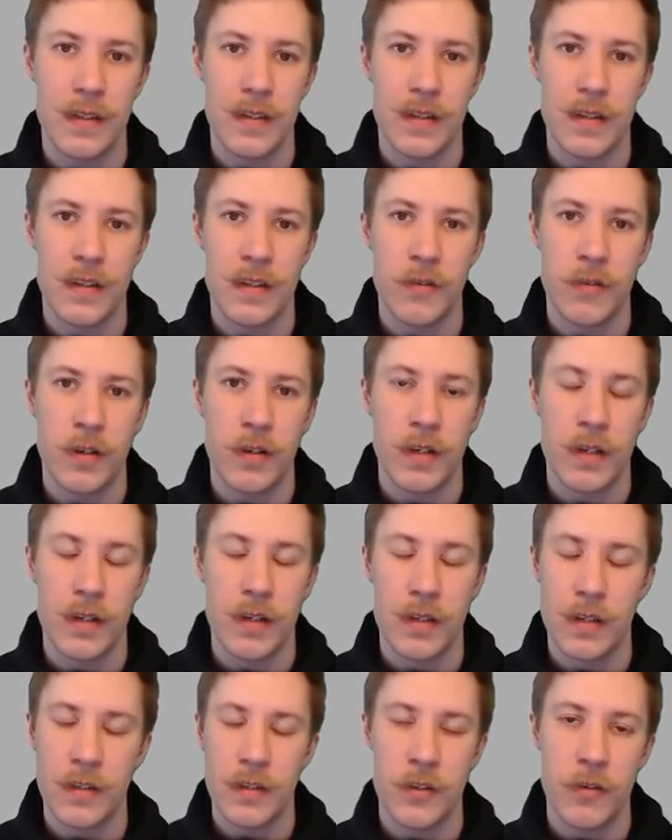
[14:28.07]
uh,
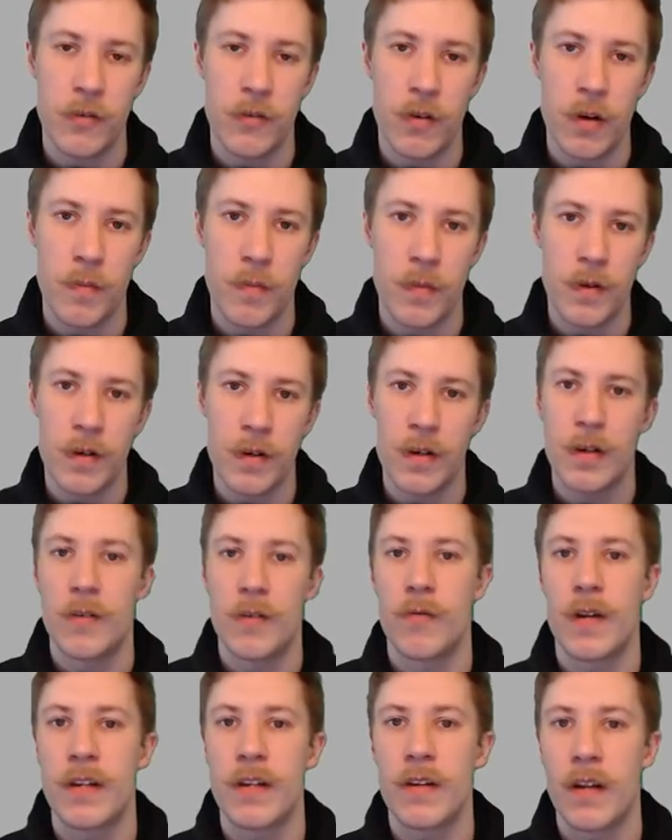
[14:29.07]
uh, Europe uh,
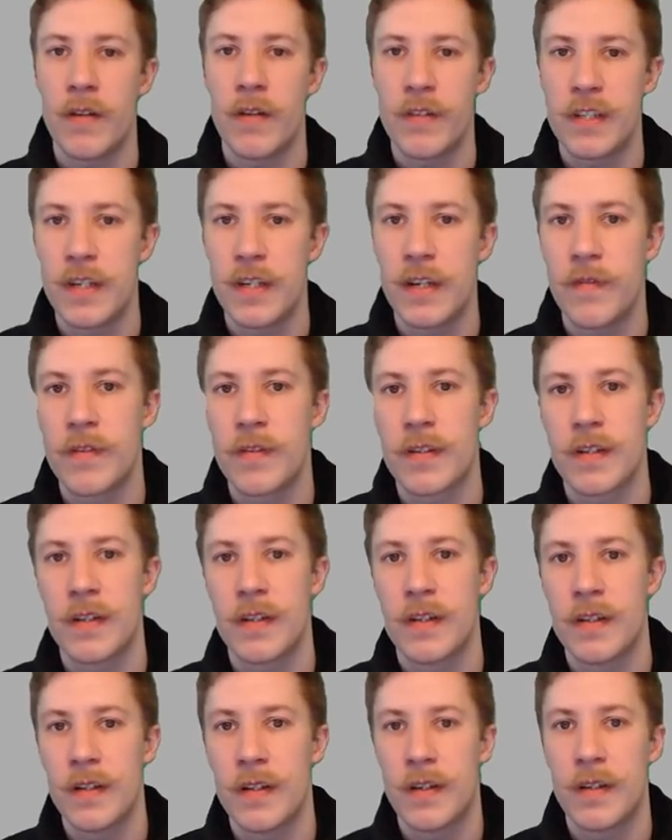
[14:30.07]
regulatives
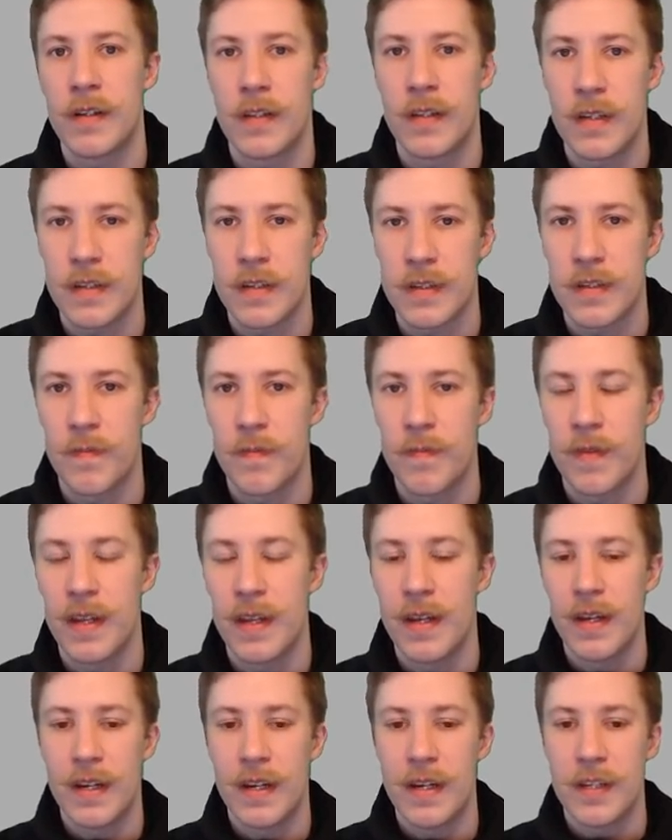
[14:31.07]
uh, on this.
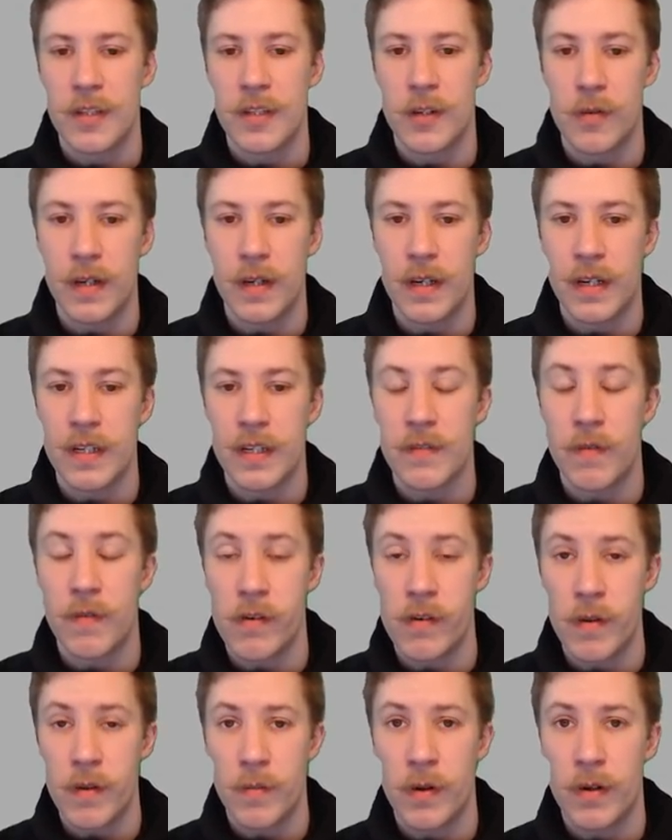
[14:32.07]
So it is
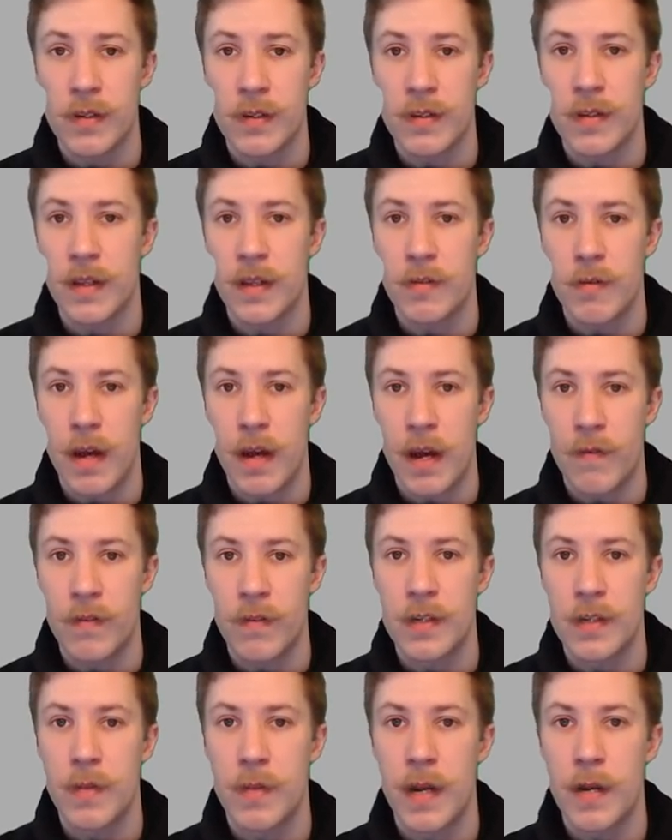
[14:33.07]
very important that you have
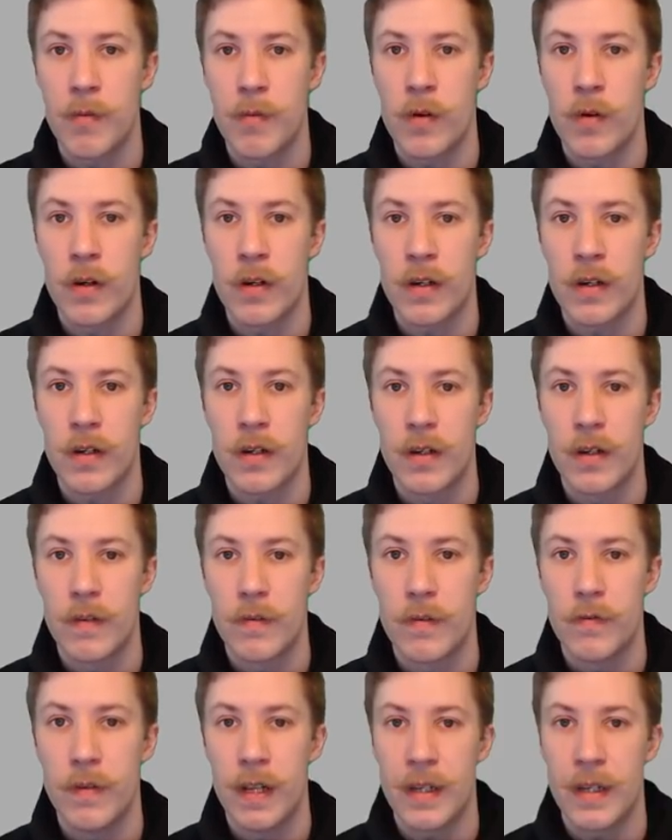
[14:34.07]
this paperwork
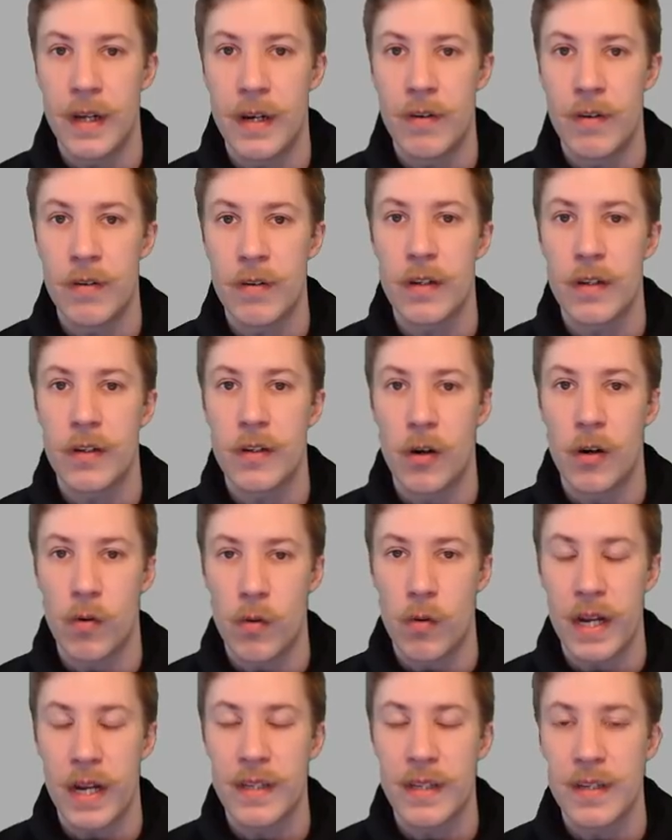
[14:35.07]
filled out
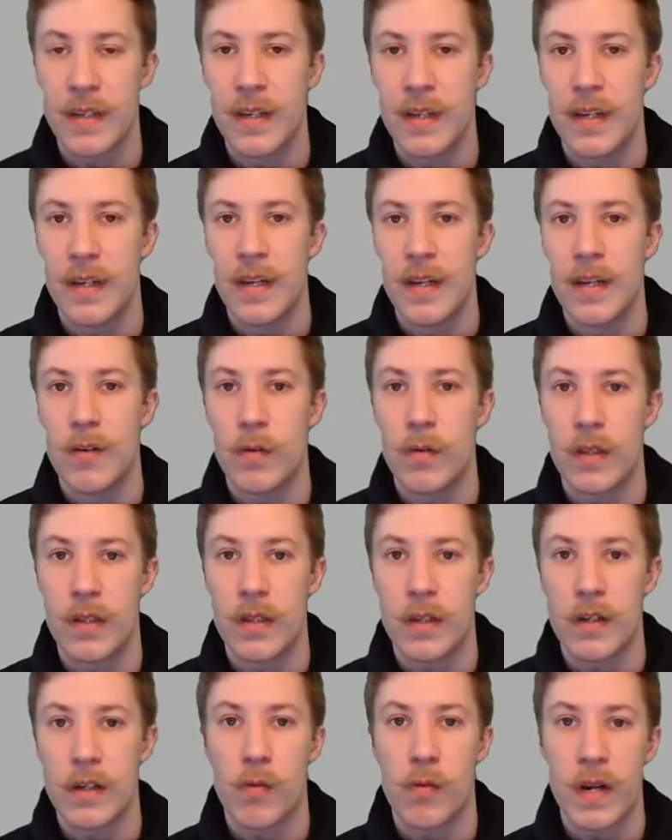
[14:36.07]
correct, with the
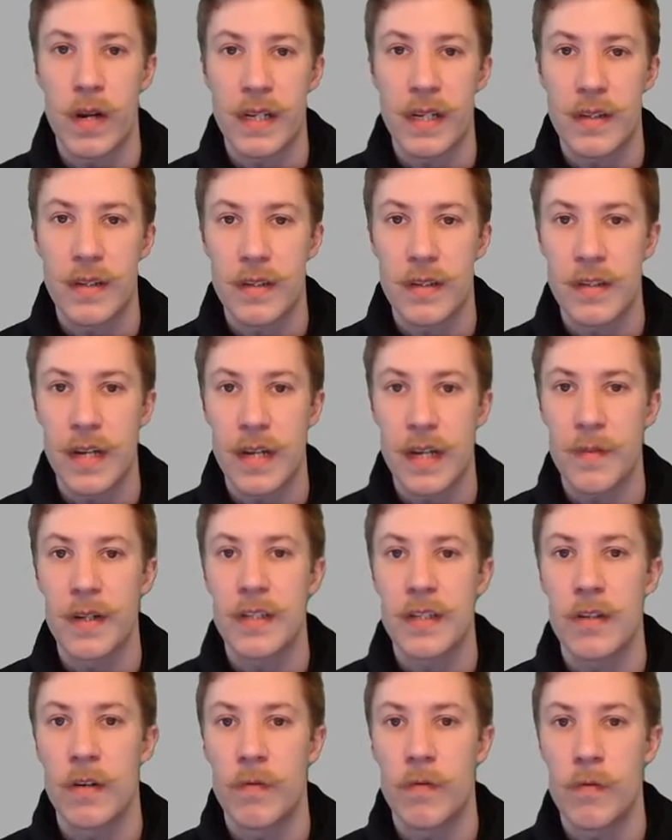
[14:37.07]
correct
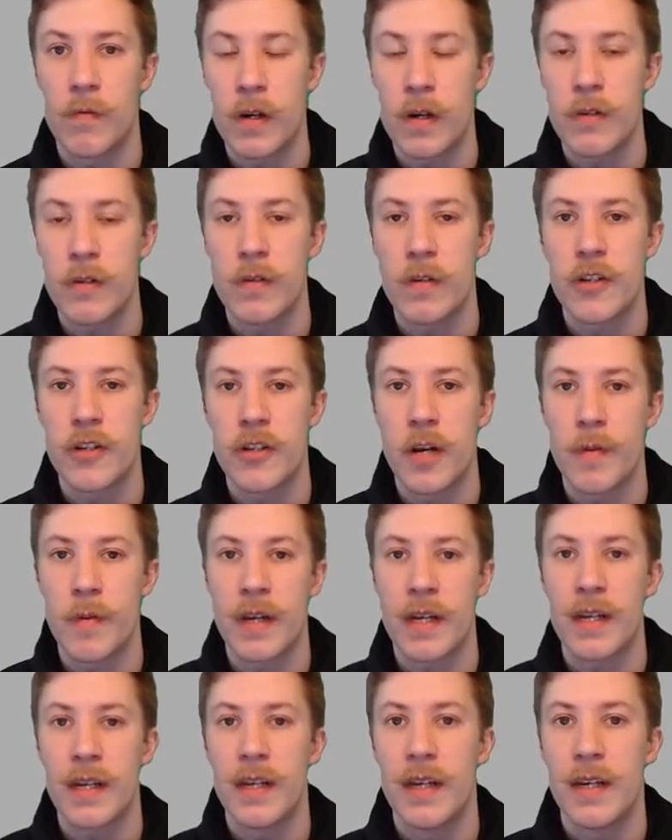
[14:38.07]
statements of what you are
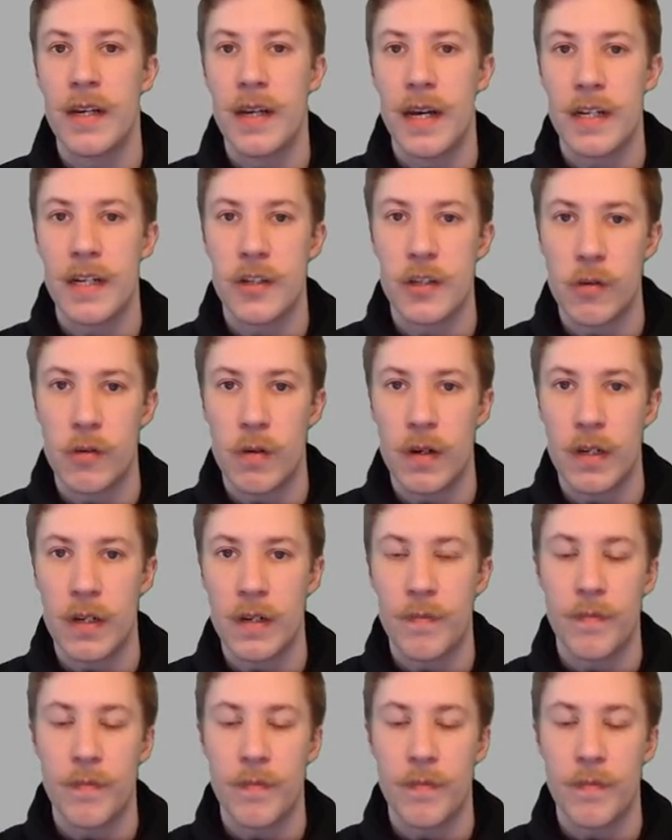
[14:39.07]
shipping and so on.